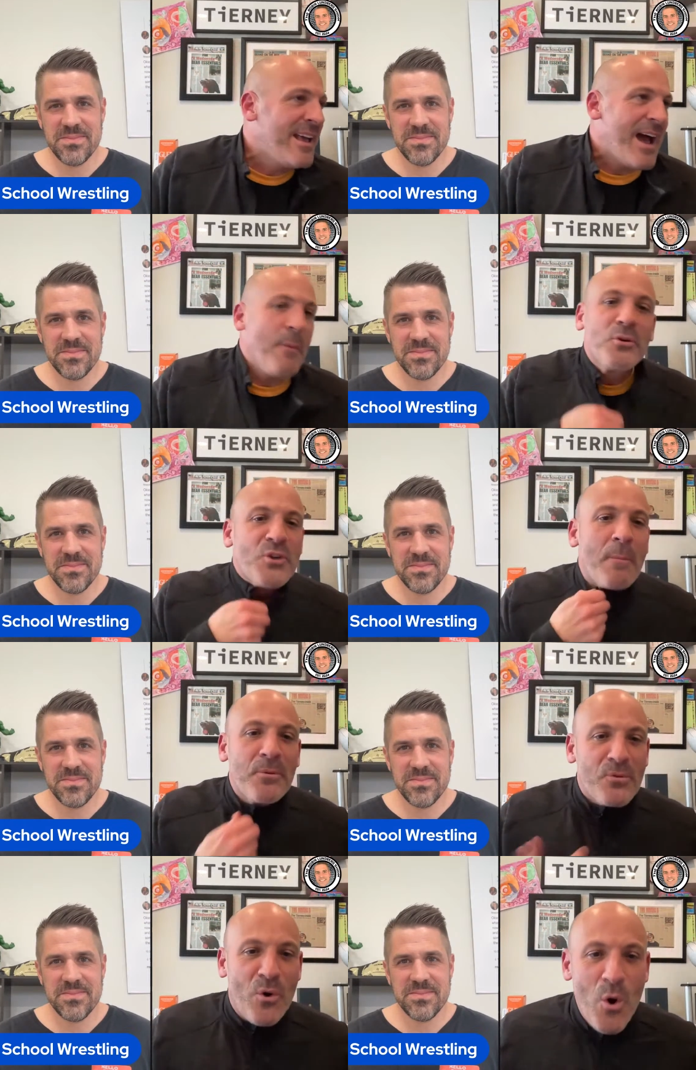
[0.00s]
Speaker 1: I was
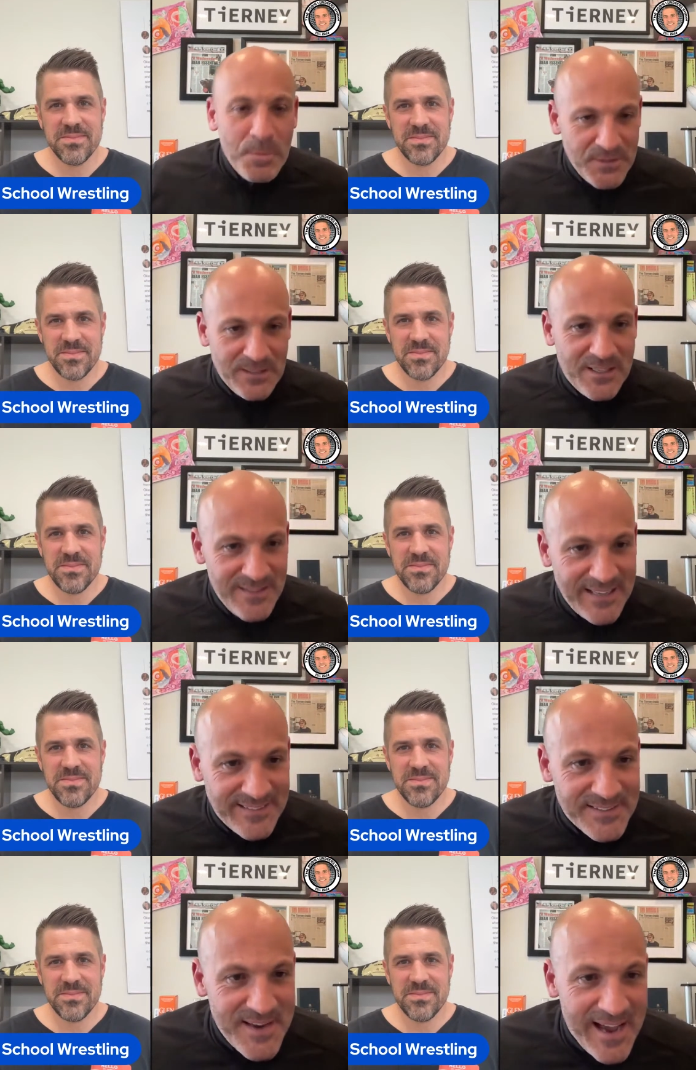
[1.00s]
jumping through hoops to look like
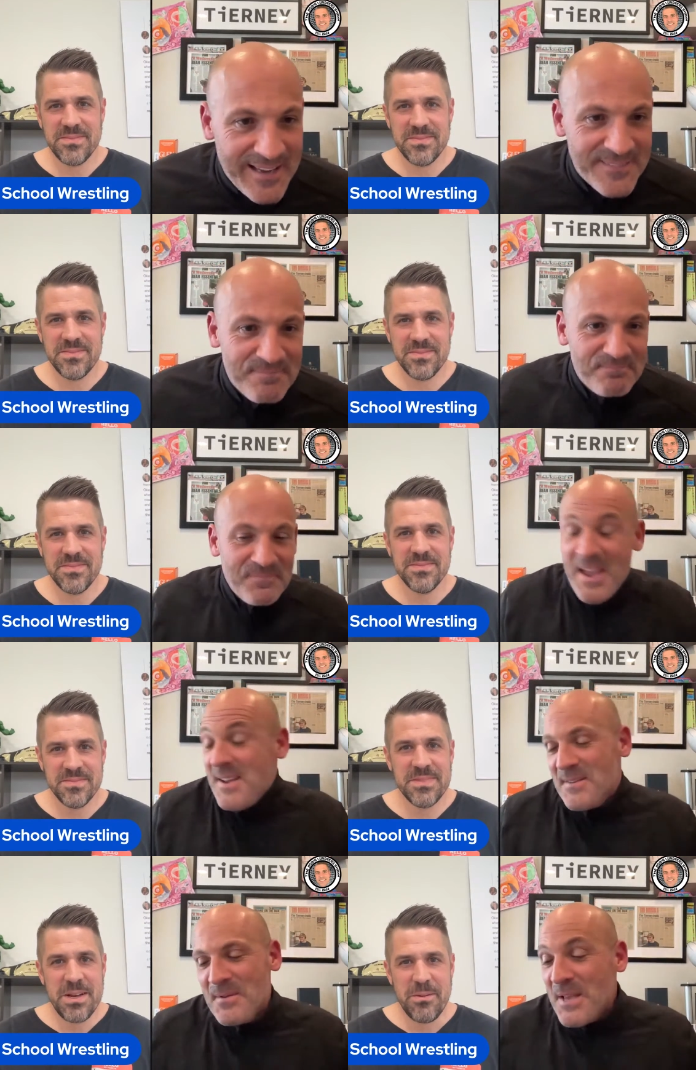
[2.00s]
this guy.
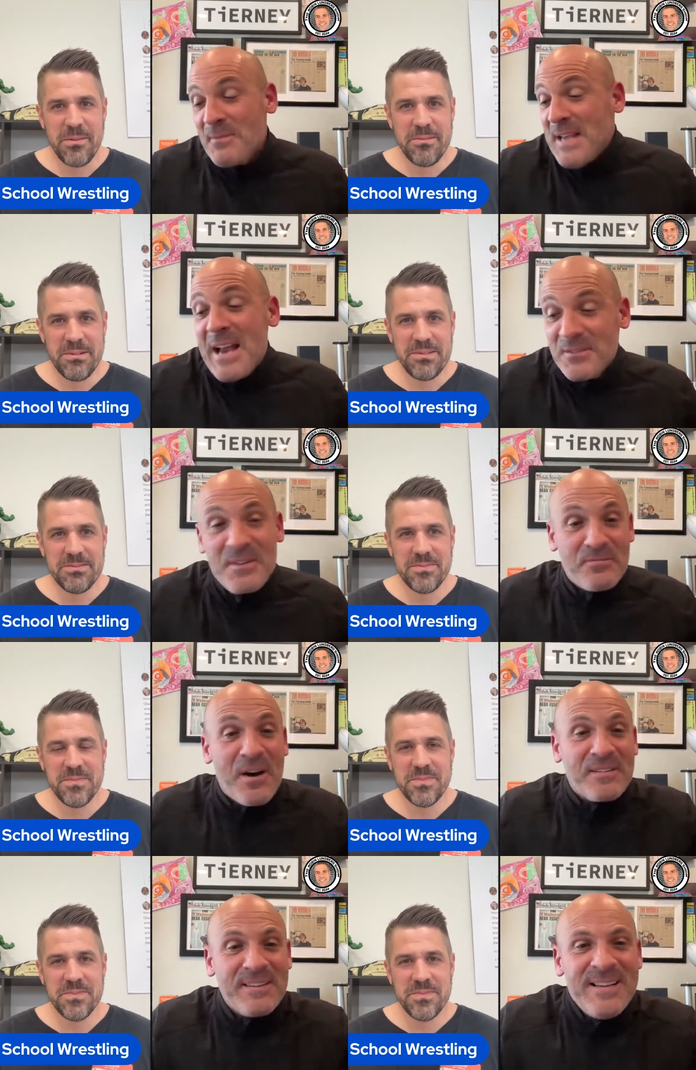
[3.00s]
Eh, it, it was actually
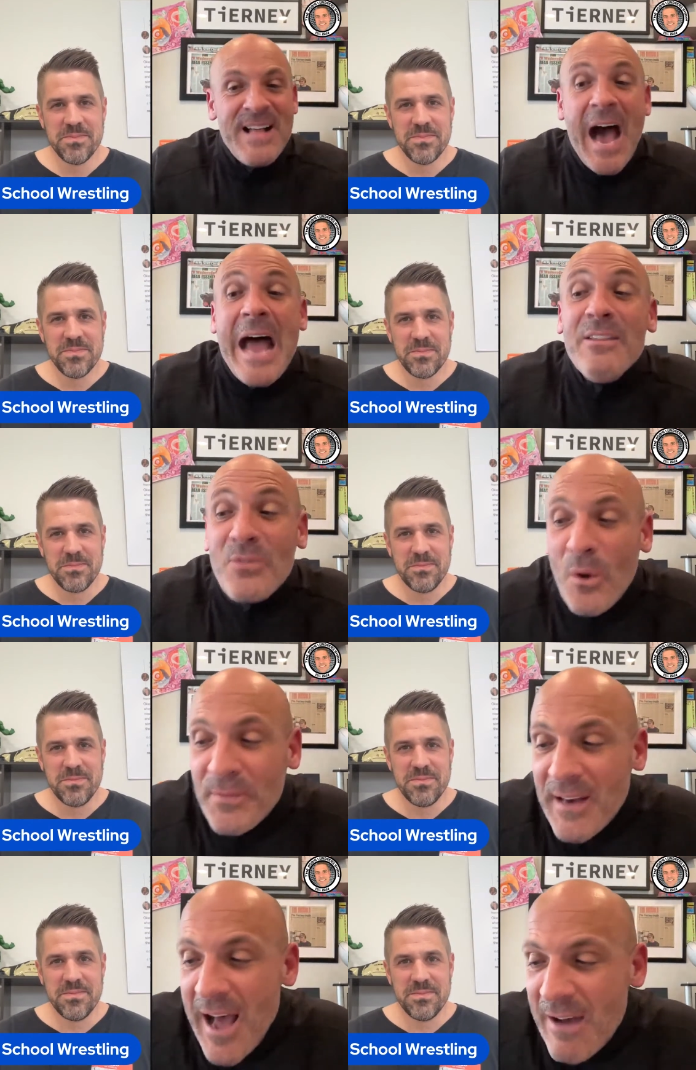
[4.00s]
fun. I thought
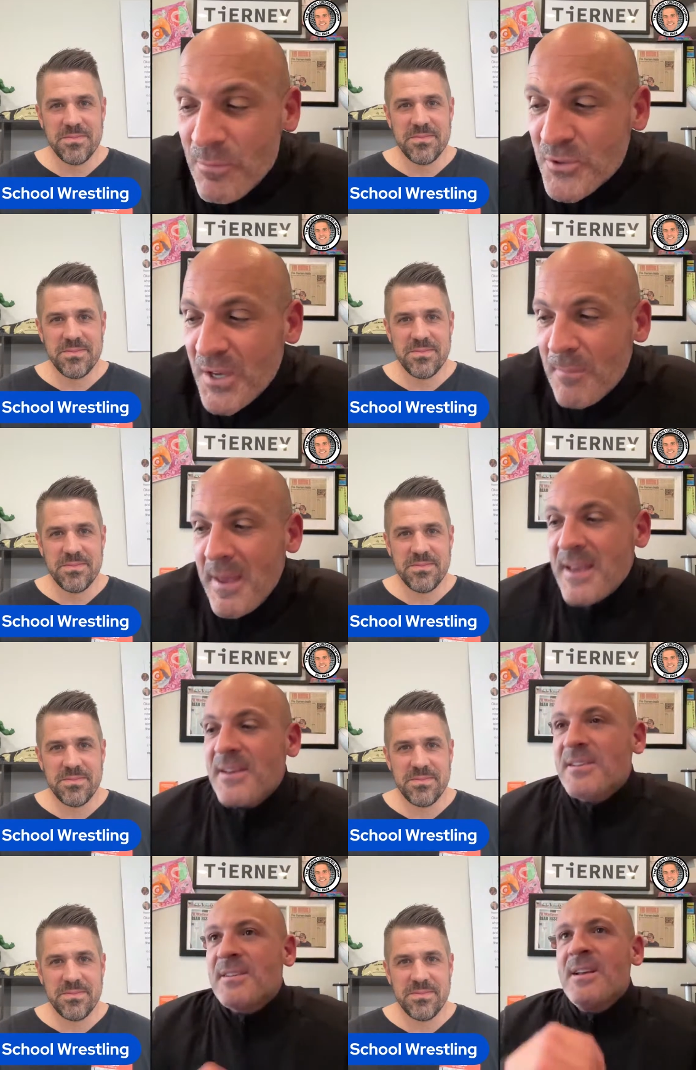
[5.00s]
that Hoff was going to make
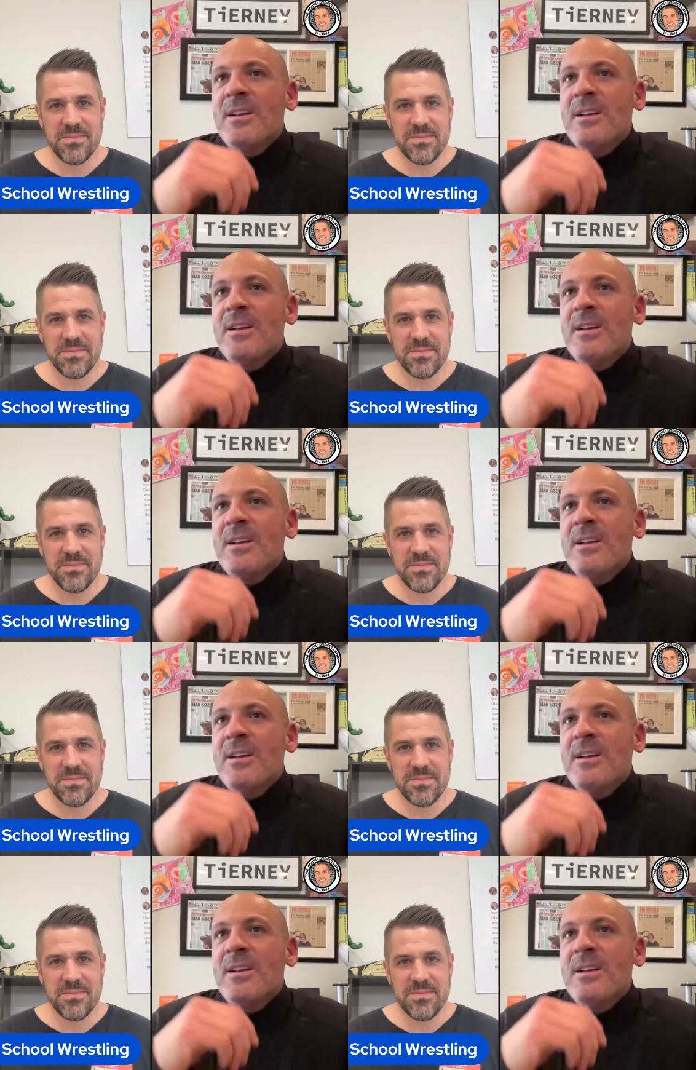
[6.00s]
us